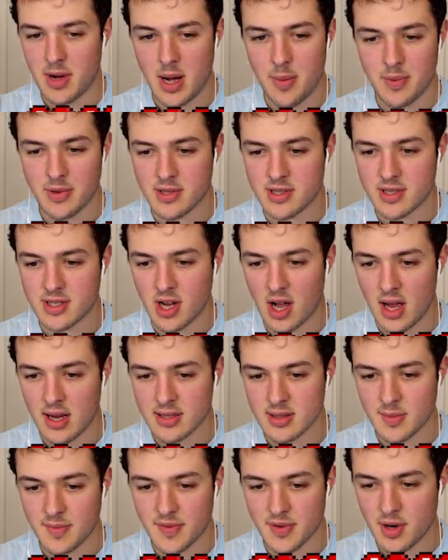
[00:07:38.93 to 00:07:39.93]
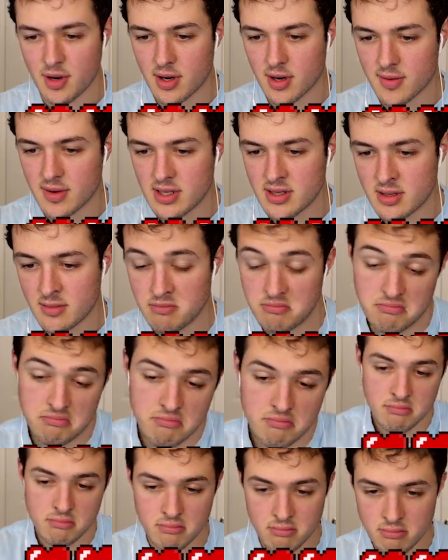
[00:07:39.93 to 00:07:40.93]
up and just toss him for no good reason?
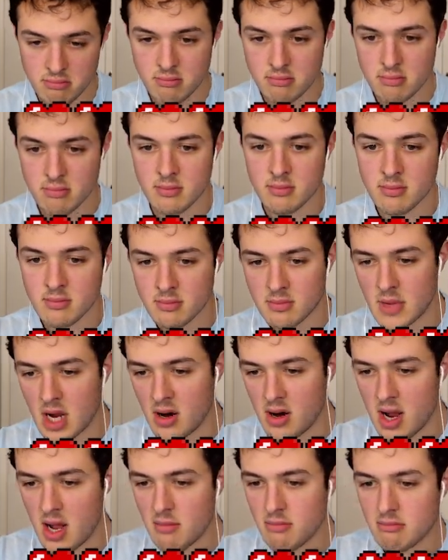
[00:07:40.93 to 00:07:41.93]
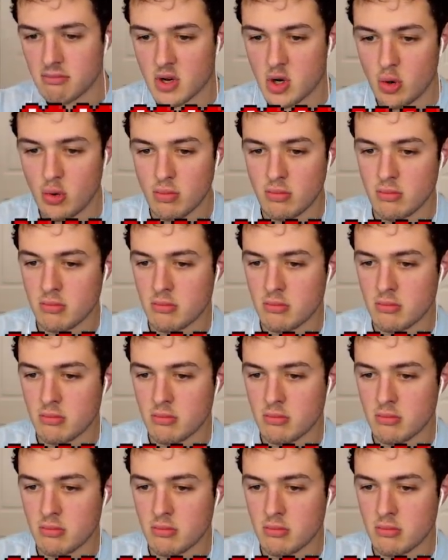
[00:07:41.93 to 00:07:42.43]
All right, cool.